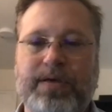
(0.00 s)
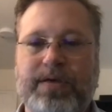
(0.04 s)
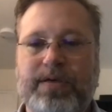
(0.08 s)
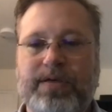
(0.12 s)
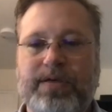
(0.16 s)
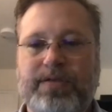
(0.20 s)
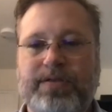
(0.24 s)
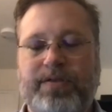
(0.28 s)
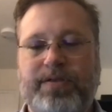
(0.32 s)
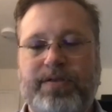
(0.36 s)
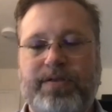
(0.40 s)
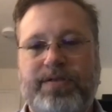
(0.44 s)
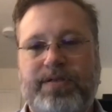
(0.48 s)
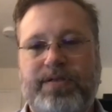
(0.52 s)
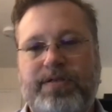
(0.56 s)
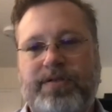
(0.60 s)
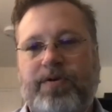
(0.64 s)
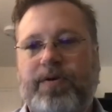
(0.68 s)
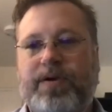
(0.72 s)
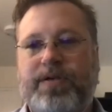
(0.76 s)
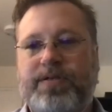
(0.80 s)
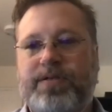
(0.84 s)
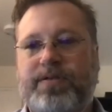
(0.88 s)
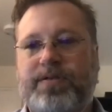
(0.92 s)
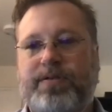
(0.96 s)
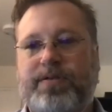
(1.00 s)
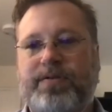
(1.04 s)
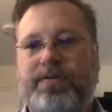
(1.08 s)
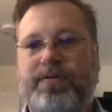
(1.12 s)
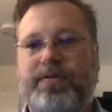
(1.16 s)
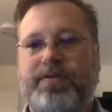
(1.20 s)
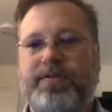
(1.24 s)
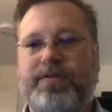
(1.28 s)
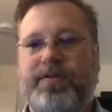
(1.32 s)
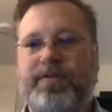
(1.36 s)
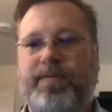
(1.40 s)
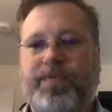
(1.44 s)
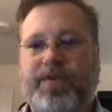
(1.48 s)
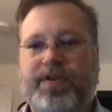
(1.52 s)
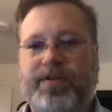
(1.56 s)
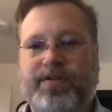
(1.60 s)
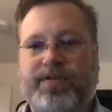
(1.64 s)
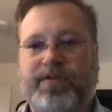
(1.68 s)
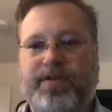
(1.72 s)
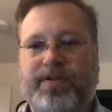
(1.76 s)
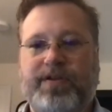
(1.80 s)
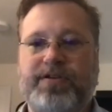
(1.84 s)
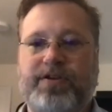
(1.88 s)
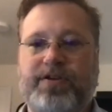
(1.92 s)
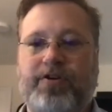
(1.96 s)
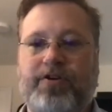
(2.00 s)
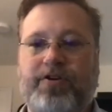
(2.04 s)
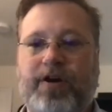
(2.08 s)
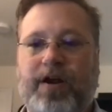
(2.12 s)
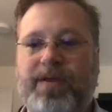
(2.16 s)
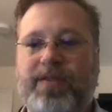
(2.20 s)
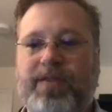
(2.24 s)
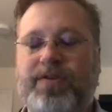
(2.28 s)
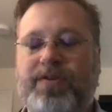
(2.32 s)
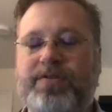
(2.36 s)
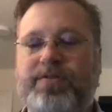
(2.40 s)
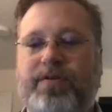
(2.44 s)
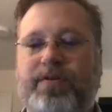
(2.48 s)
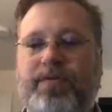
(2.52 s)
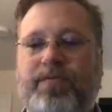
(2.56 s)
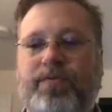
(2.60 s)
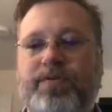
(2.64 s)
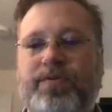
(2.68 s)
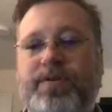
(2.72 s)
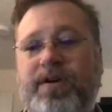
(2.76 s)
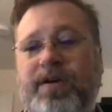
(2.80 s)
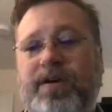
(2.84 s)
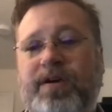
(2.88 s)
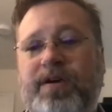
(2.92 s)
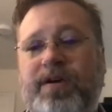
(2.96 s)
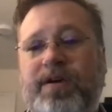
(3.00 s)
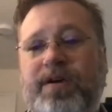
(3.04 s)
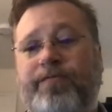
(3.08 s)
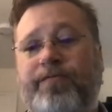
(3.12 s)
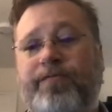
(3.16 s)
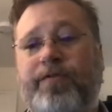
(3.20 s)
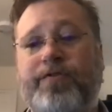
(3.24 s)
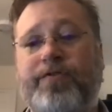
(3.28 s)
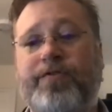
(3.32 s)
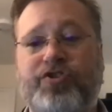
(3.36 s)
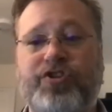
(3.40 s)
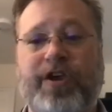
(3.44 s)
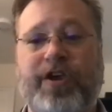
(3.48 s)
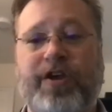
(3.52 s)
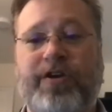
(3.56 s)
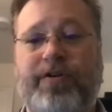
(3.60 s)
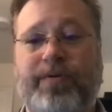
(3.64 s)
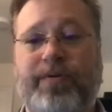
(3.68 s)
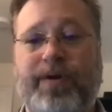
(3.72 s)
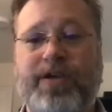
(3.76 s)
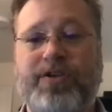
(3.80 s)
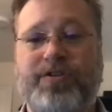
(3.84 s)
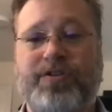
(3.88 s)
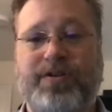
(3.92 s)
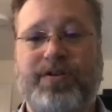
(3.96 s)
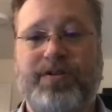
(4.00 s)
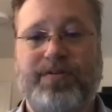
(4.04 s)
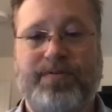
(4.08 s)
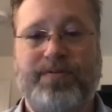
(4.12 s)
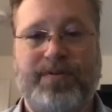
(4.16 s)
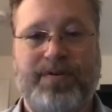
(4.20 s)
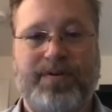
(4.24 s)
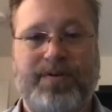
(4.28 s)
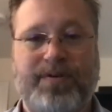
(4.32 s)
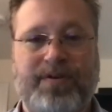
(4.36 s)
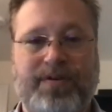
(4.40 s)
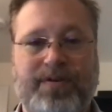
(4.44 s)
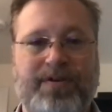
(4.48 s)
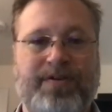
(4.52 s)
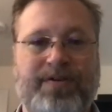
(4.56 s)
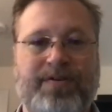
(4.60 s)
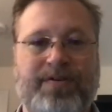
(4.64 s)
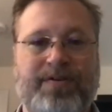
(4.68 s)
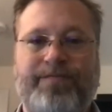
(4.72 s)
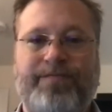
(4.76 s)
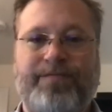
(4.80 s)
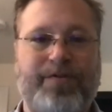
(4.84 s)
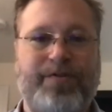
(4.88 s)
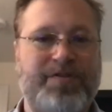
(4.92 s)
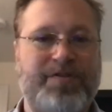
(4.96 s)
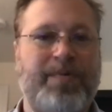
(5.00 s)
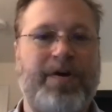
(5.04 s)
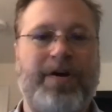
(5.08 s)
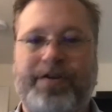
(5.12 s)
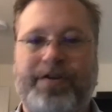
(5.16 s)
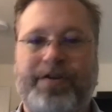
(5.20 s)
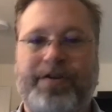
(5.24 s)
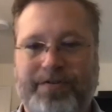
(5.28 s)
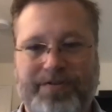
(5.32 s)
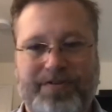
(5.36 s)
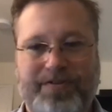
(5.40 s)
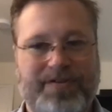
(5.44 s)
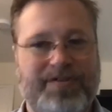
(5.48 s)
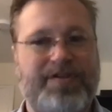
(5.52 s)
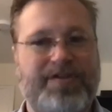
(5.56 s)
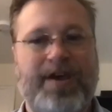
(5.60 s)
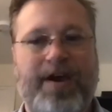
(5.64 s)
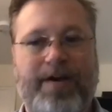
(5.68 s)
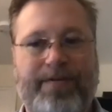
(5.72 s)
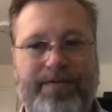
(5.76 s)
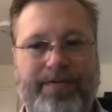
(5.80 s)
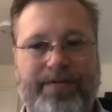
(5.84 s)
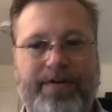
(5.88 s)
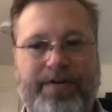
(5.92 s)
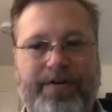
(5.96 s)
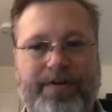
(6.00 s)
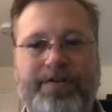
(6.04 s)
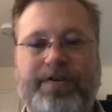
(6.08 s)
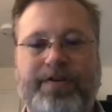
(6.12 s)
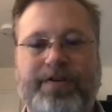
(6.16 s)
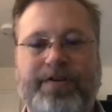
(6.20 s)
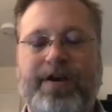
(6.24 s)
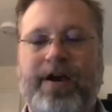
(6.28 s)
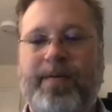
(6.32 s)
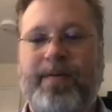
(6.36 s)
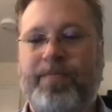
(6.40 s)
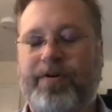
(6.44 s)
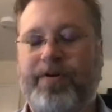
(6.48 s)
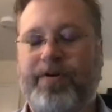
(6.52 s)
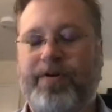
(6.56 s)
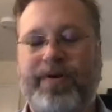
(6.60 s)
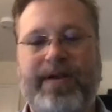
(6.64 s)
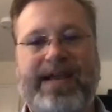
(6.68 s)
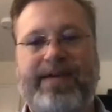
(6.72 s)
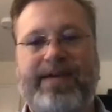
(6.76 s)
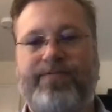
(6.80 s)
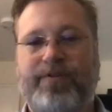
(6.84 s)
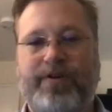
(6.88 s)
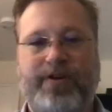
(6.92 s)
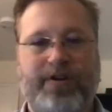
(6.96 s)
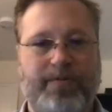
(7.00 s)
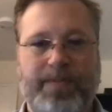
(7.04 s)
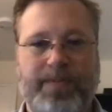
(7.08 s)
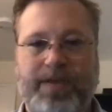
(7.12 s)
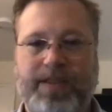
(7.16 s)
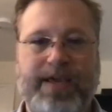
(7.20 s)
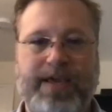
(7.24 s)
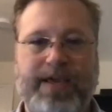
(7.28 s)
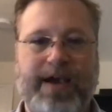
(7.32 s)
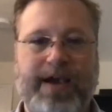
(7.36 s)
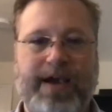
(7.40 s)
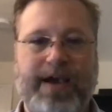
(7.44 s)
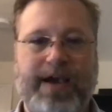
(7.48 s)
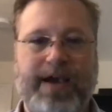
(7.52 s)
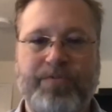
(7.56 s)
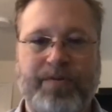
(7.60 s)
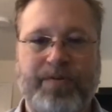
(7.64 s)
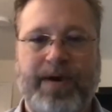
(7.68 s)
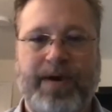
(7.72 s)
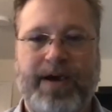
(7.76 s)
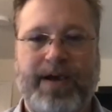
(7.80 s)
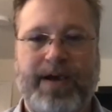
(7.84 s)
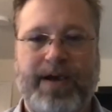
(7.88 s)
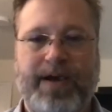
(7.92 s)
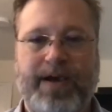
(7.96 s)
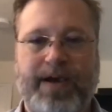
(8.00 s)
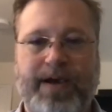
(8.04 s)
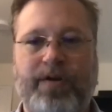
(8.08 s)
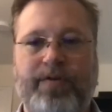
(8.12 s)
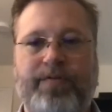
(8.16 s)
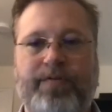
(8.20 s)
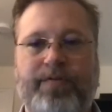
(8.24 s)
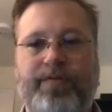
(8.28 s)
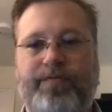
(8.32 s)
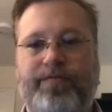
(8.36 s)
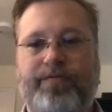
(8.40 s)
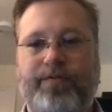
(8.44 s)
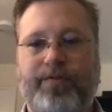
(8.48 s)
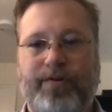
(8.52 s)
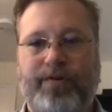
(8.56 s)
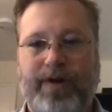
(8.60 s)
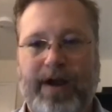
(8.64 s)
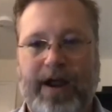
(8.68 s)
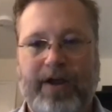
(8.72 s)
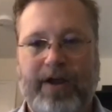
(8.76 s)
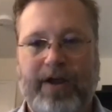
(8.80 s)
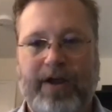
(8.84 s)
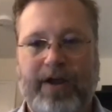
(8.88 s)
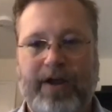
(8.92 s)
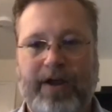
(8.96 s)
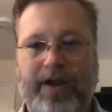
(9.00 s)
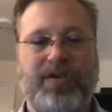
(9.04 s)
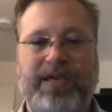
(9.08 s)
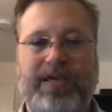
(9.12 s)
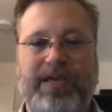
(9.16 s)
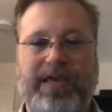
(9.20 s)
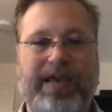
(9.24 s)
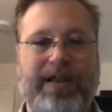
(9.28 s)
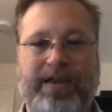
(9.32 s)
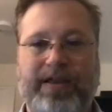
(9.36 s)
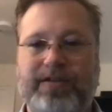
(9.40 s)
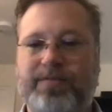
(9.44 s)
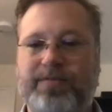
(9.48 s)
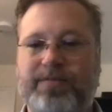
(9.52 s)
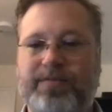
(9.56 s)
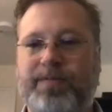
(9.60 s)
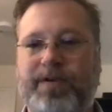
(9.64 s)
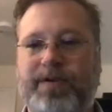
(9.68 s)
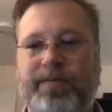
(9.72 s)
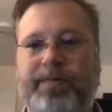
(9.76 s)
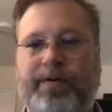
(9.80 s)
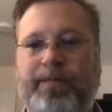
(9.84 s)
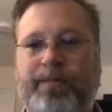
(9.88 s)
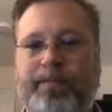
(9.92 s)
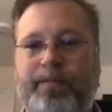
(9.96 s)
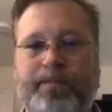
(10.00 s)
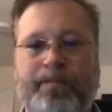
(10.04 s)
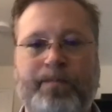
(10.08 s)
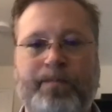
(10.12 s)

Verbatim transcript: So this is always something to consider. I mean, these are, we're talking first generation first molecules discovered. Um, they're never going to be the optimized one for actually getting into people.